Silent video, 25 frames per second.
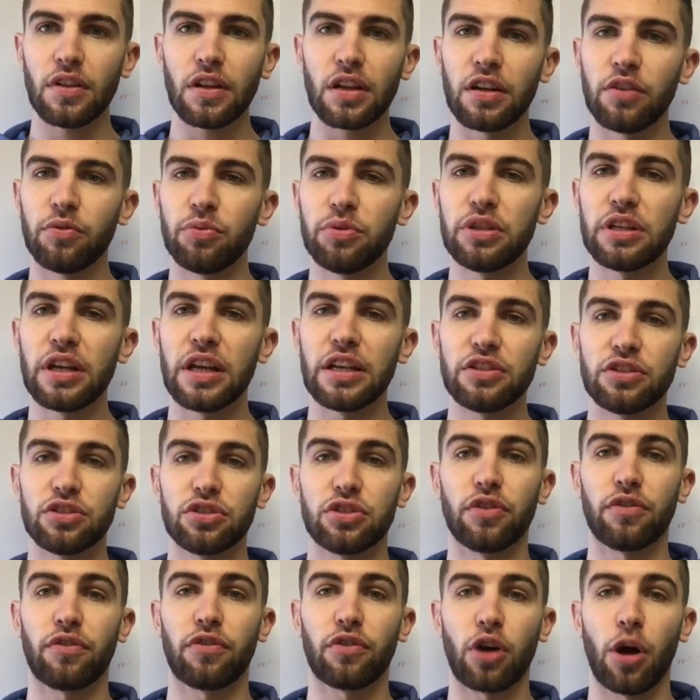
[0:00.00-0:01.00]
if we take
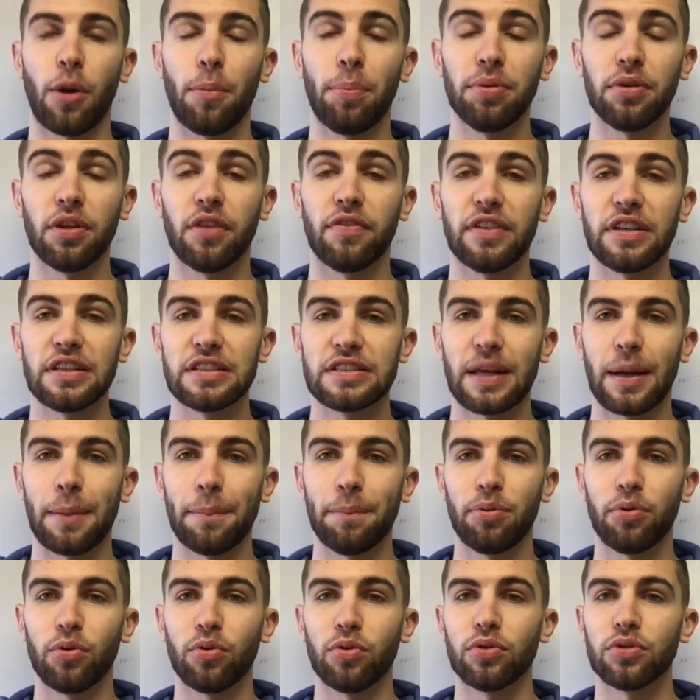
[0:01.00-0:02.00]
just a couple of
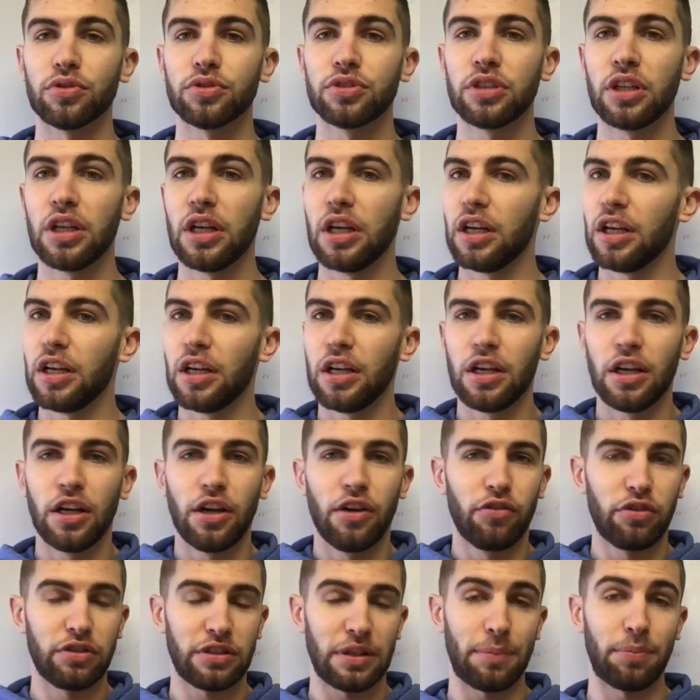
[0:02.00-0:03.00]
examples,
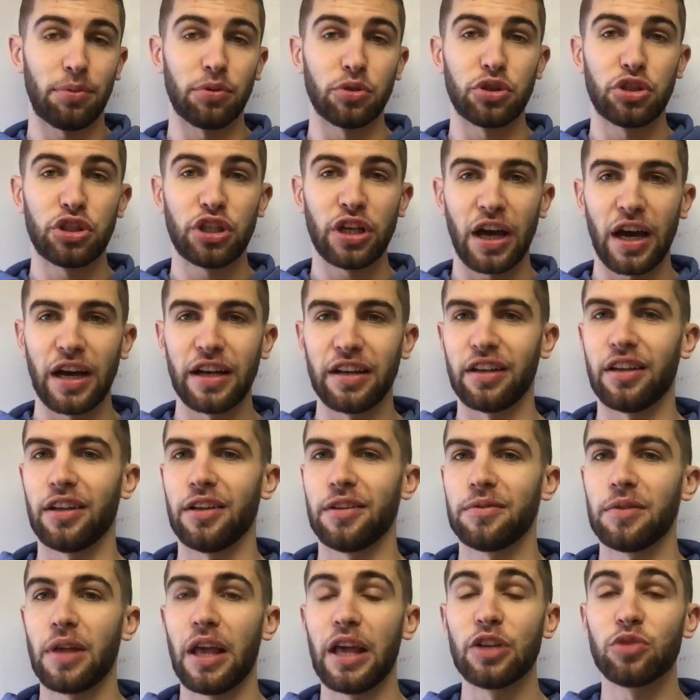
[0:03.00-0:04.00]
for example, China.
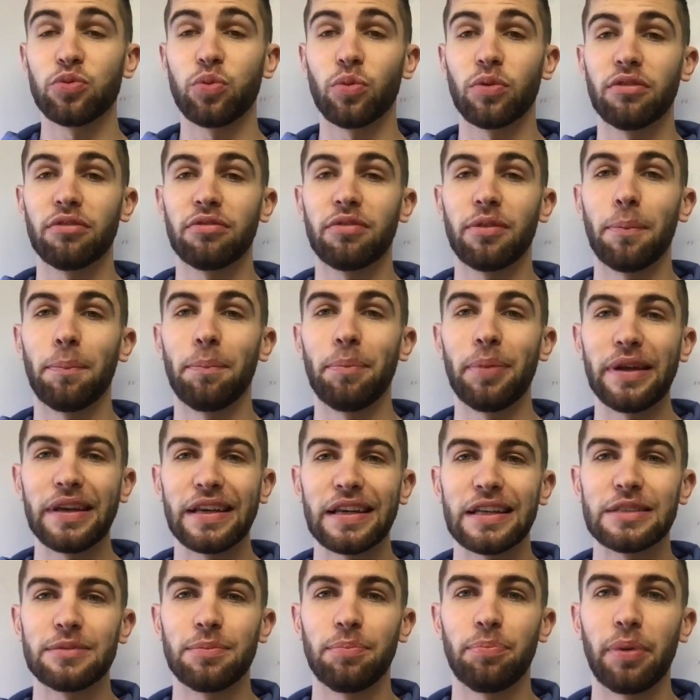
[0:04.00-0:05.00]
It's one of the
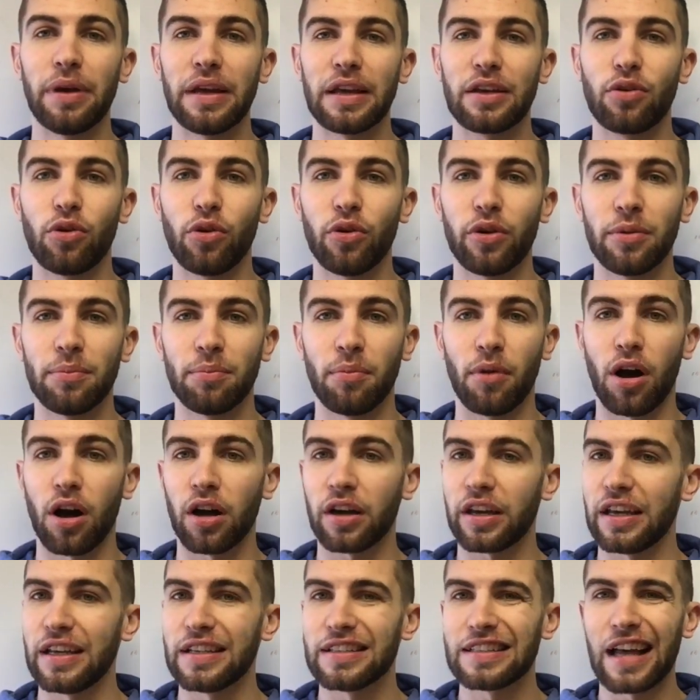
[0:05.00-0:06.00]
biggest Bitcoin
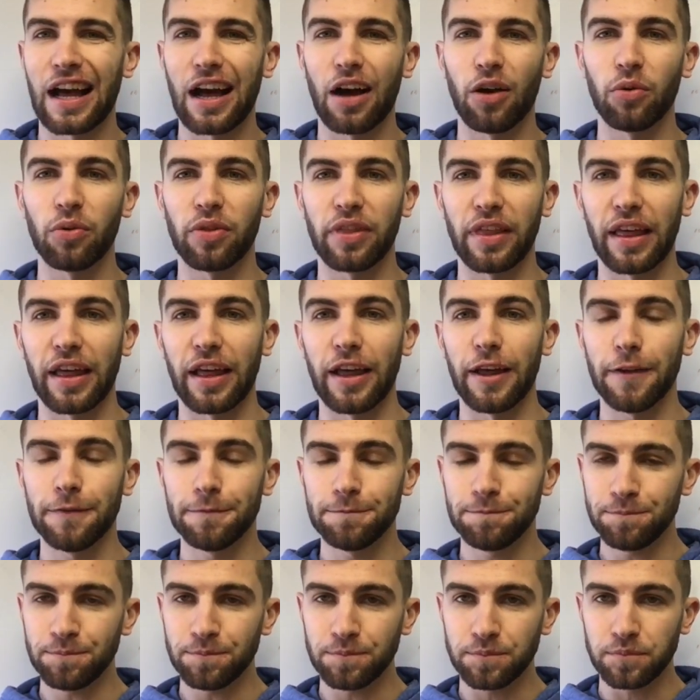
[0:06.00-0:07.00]
markets out there.
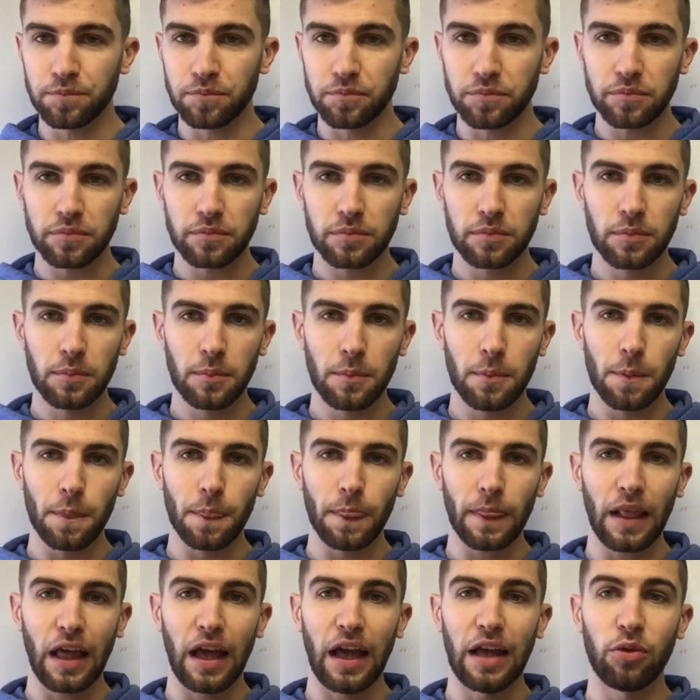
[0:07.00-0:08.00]

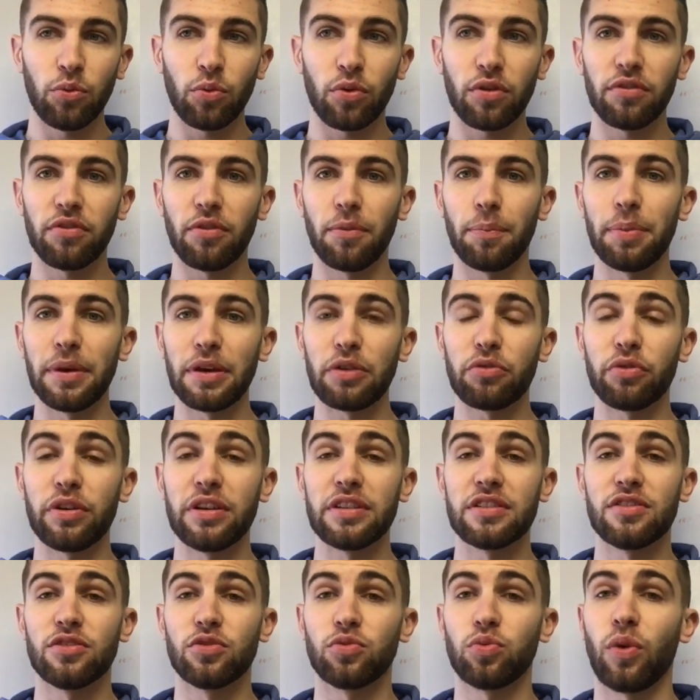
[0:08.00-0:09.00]
And one of the big
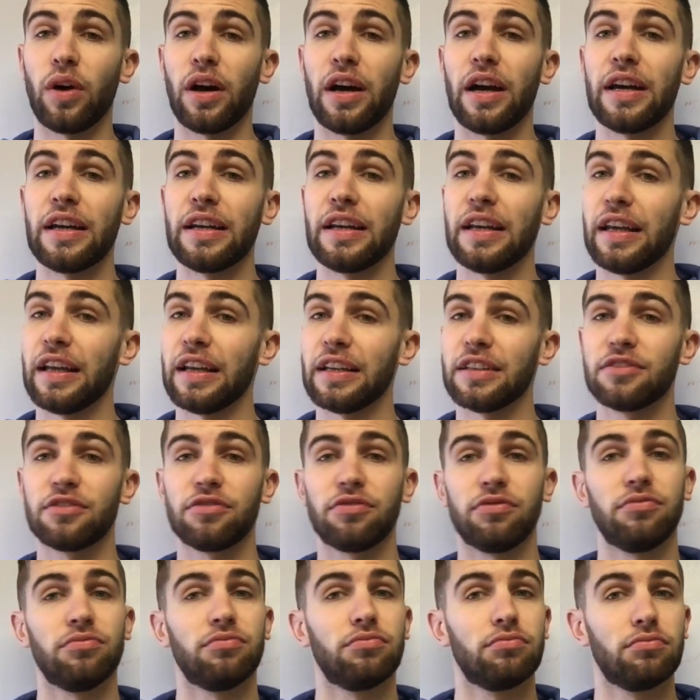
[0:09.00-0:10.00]
reasons why it's